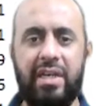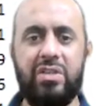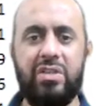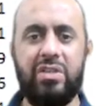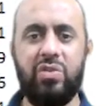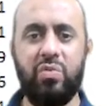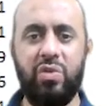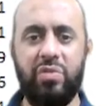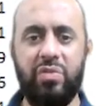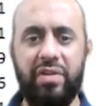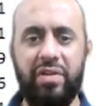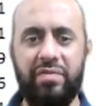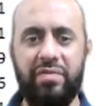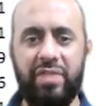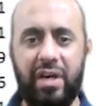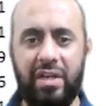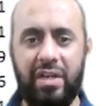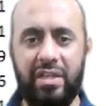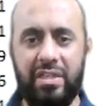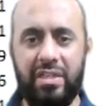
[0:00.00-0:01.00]
So what we have
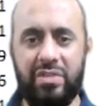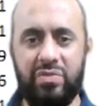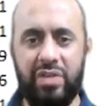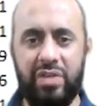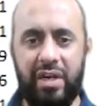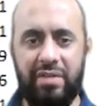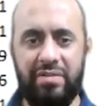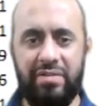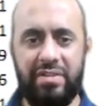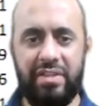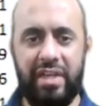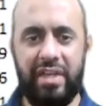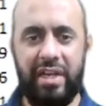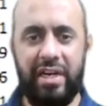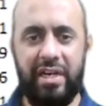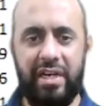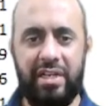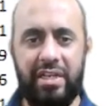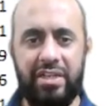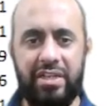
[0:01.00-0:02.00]
done is we have
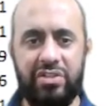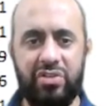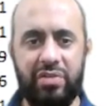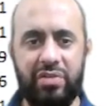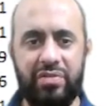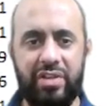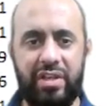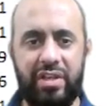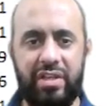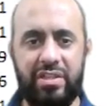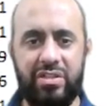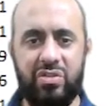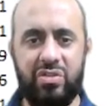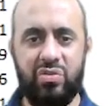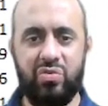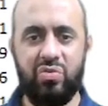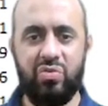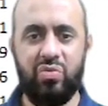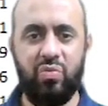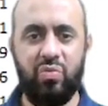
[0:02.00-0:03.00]
scaled each of these to
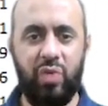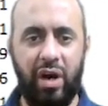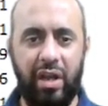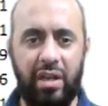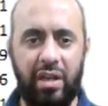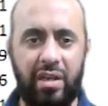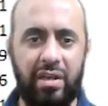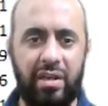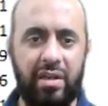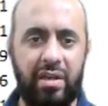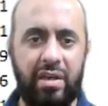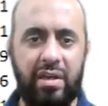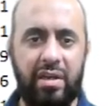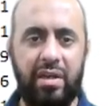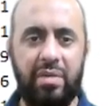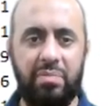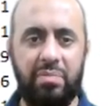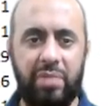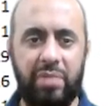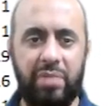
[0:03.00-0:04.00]
1
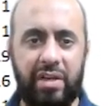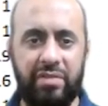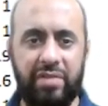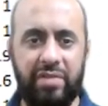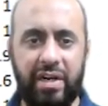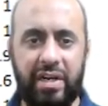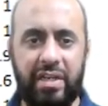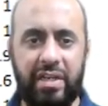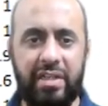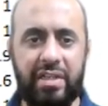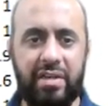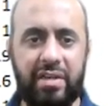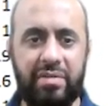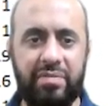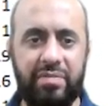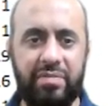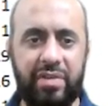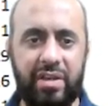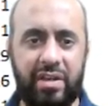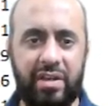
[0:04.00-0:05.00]
by dividing
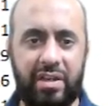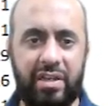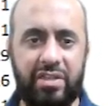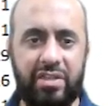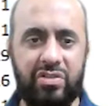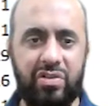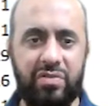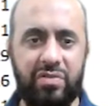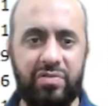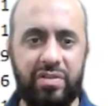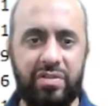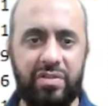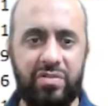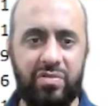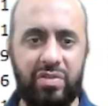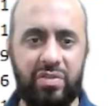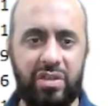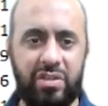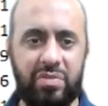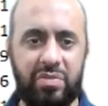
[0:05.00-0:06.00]
them uh, each of the
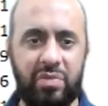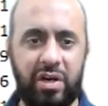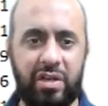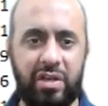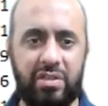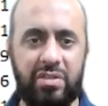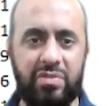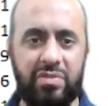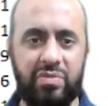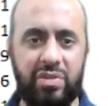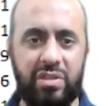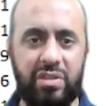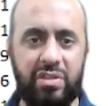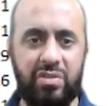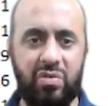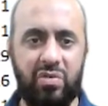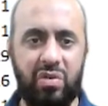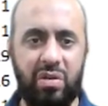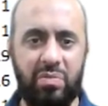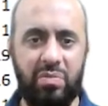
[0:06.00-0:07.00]
students marks with the
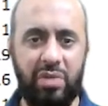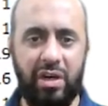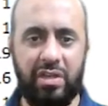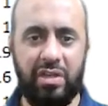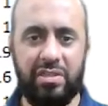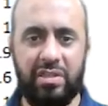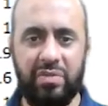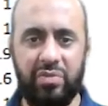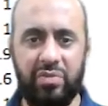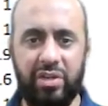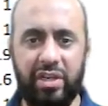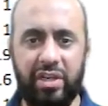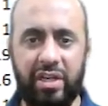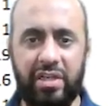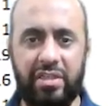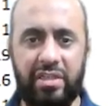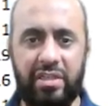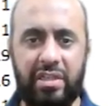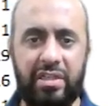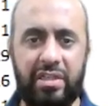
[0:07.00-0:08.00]
total marks and we
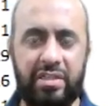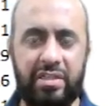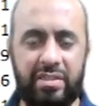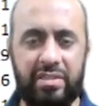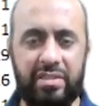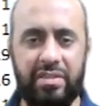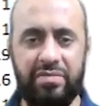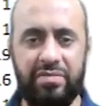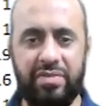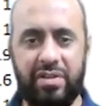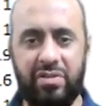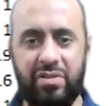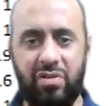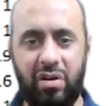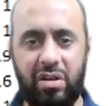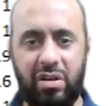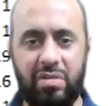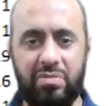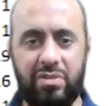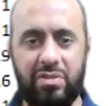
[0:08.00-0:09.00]
get these different
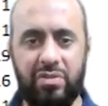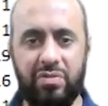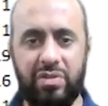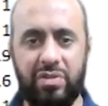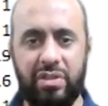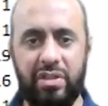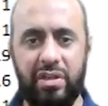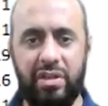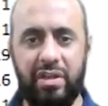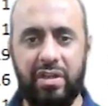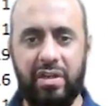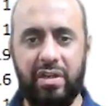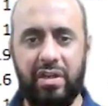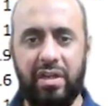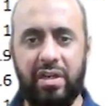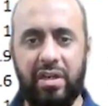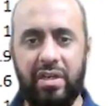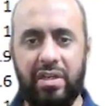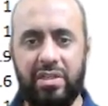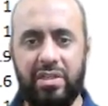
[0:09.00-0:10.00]
columns over here.
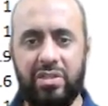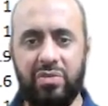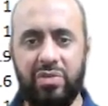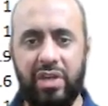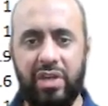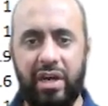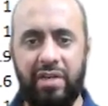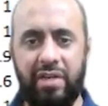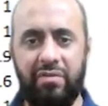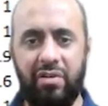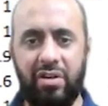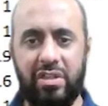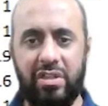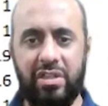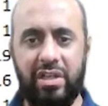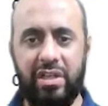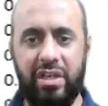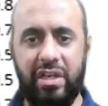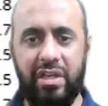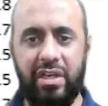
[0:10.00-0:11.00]
So we have all
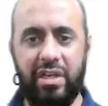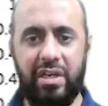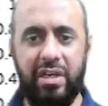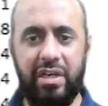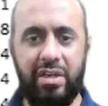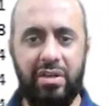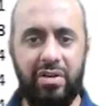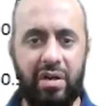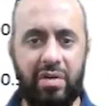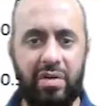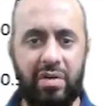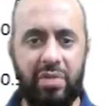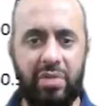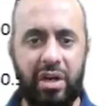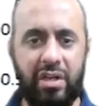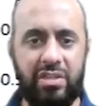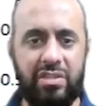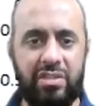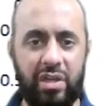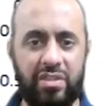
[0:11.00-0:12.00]
the uh,
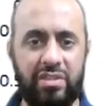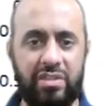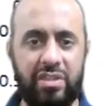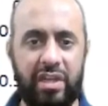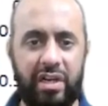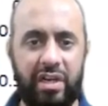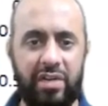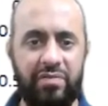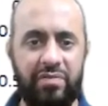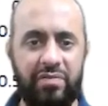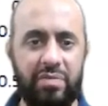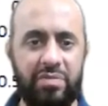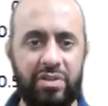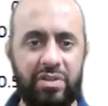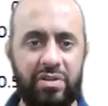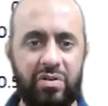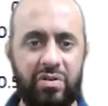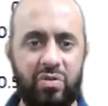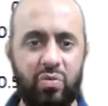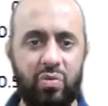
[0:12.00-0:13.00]
marks unscaled from
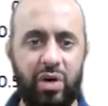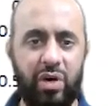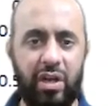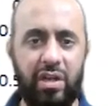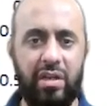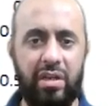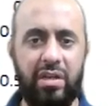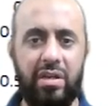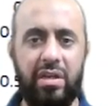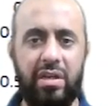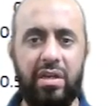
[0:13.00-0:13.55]
0 to 1